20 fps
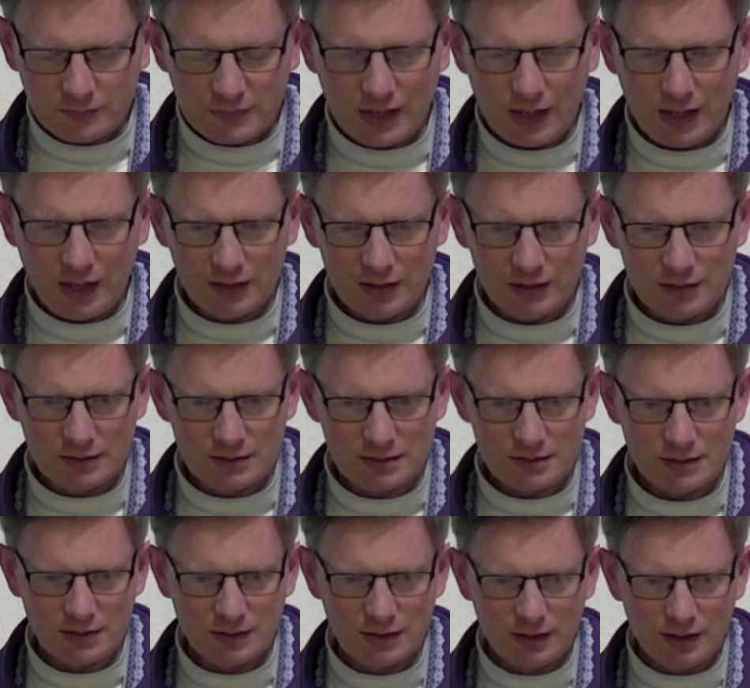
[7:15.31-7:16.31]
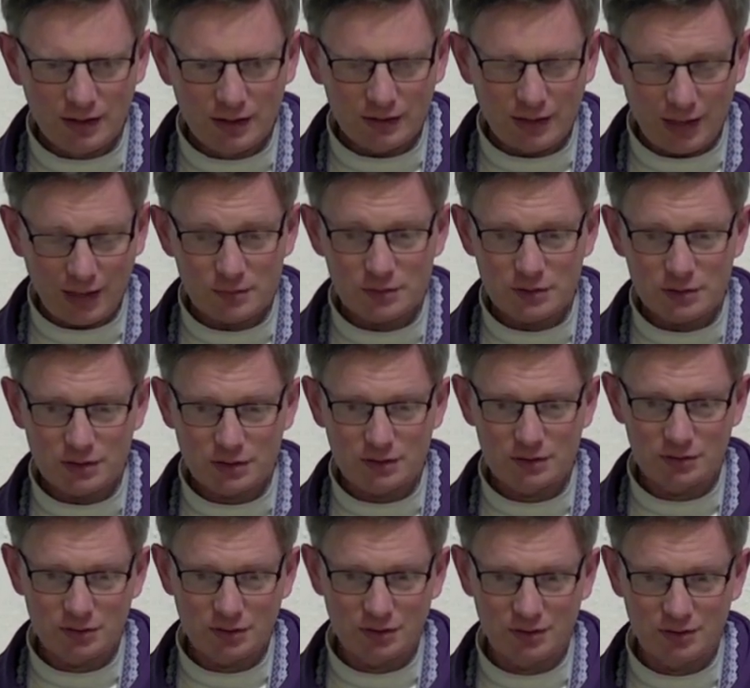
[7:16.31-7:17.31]
and came to,
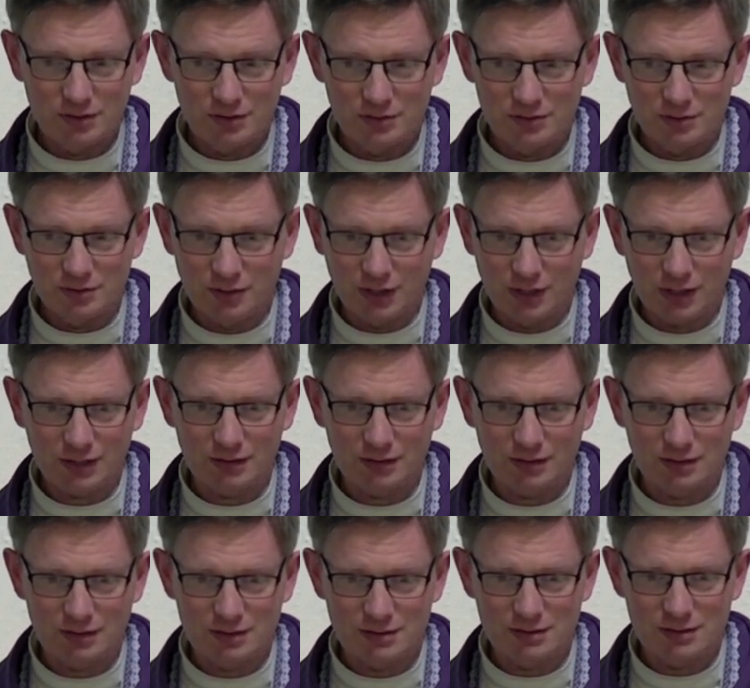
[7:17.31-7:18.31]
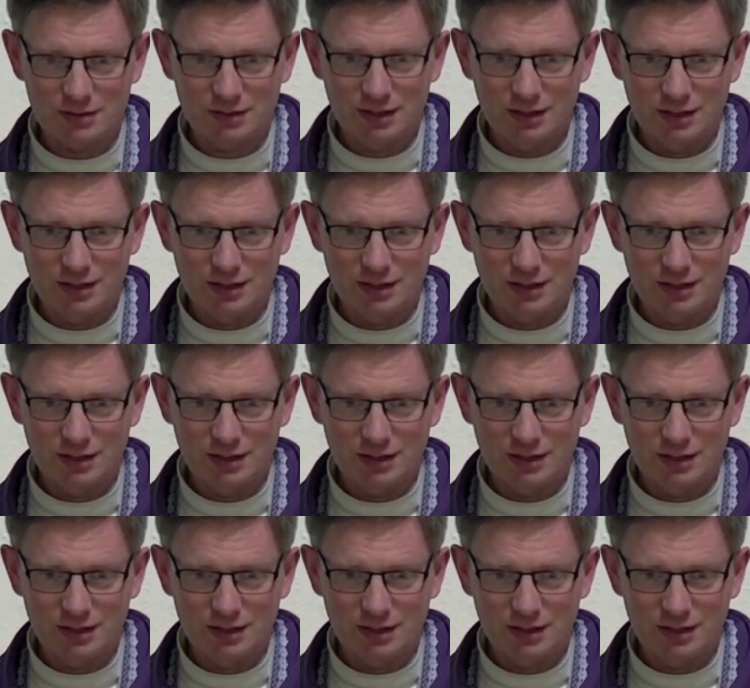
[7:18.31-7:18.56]
to, to recognize